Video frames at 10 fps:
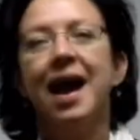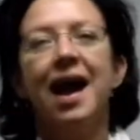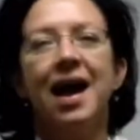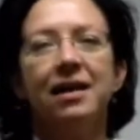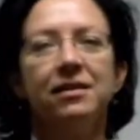
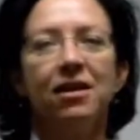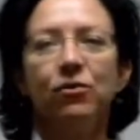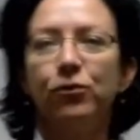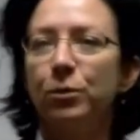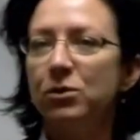And
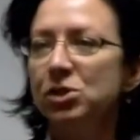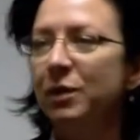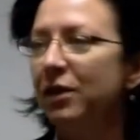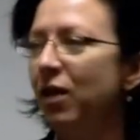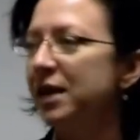for most of
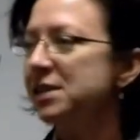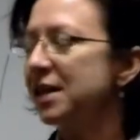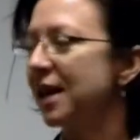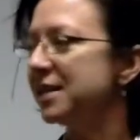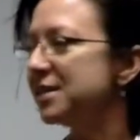my clients,
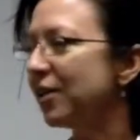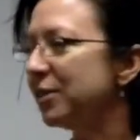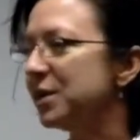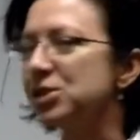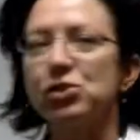I tell
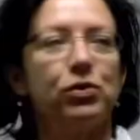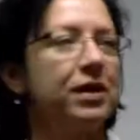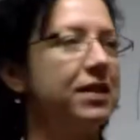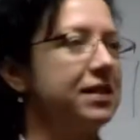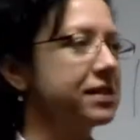them this story
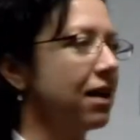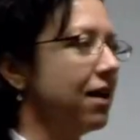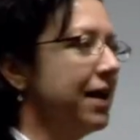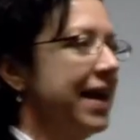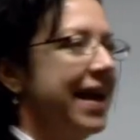that's
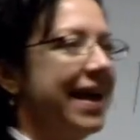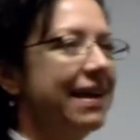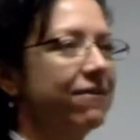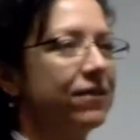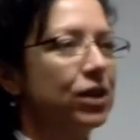
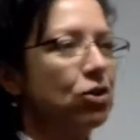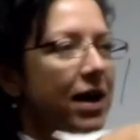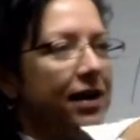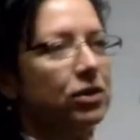if you had a